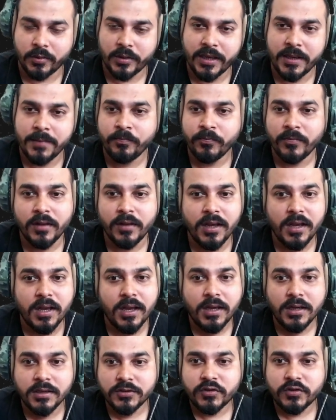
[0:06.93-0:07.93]
Okay,
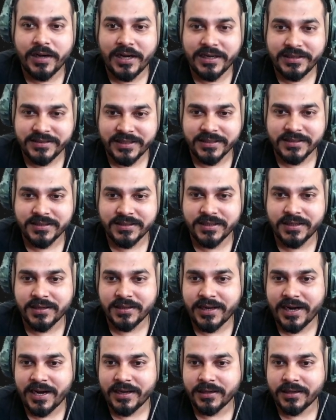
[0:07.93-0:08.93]
so let's
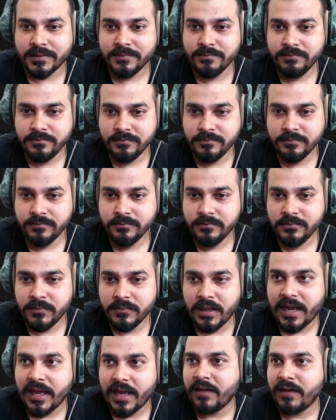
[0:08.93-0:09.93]
consider that
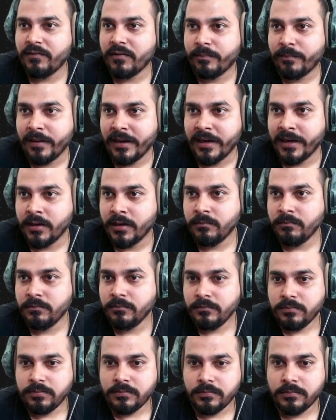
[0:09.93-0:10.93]
I have a plane